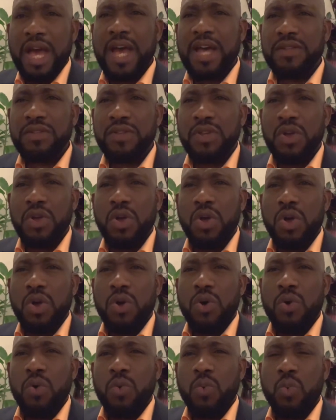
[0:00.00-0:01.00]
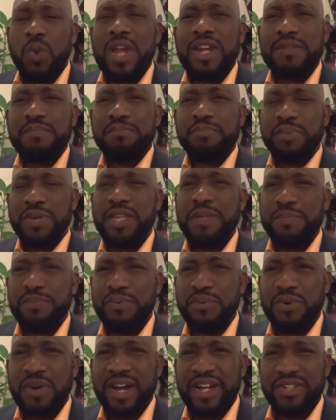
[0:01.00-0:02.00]
And when
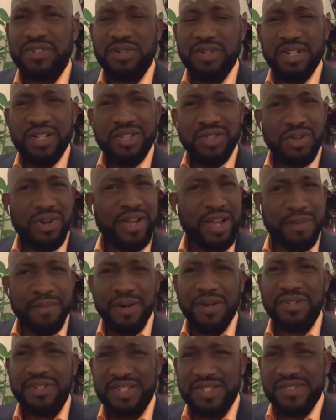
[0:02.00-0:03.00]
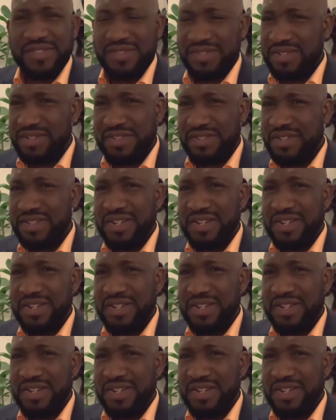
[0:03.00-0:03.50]
people actually talk about this